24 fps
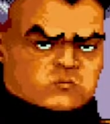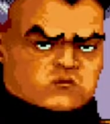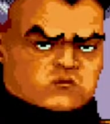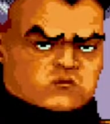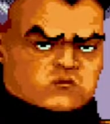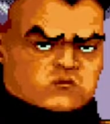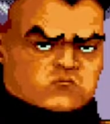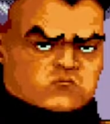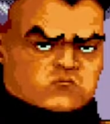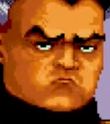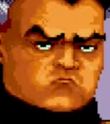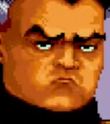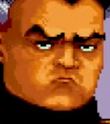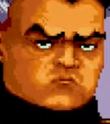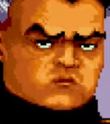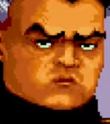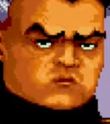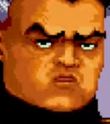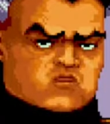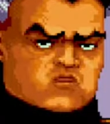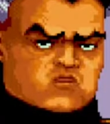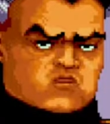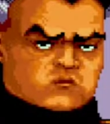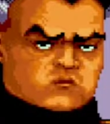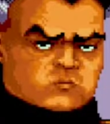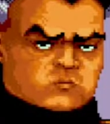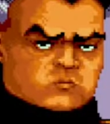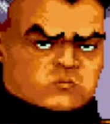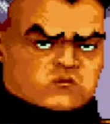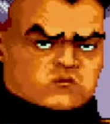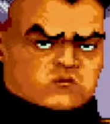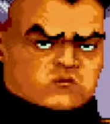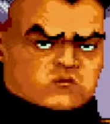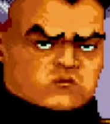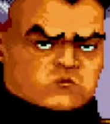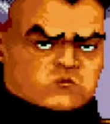that won't be a problem.
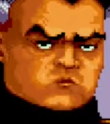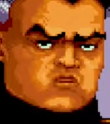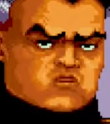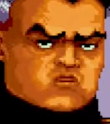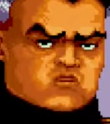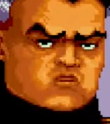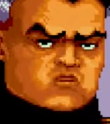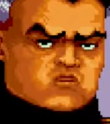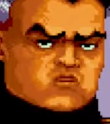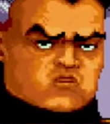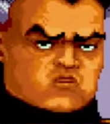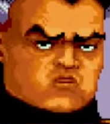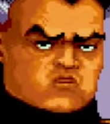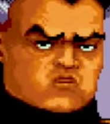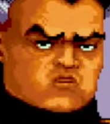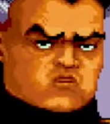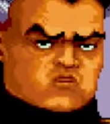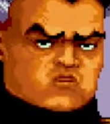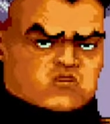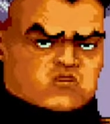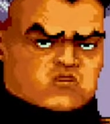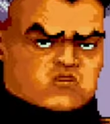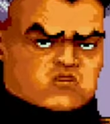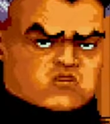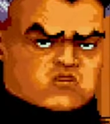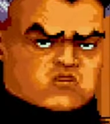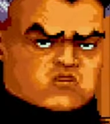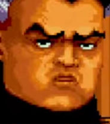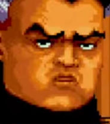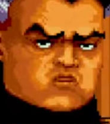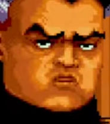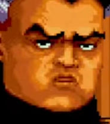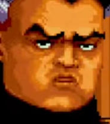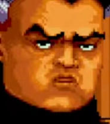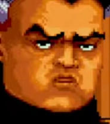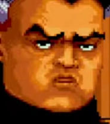I think we should just
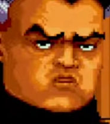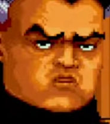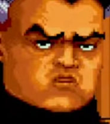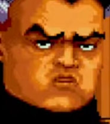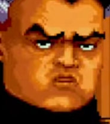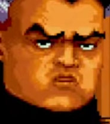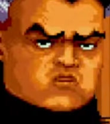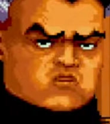send him exactly